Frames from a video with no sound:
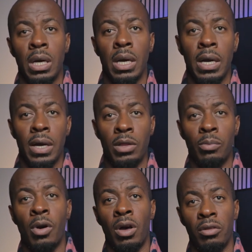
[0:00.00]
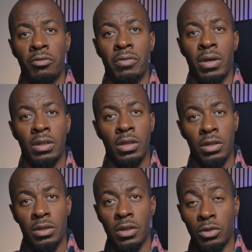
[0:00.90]
the part of
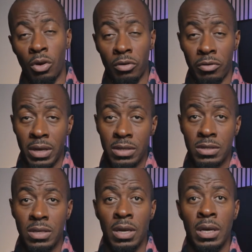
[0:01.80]
the dog face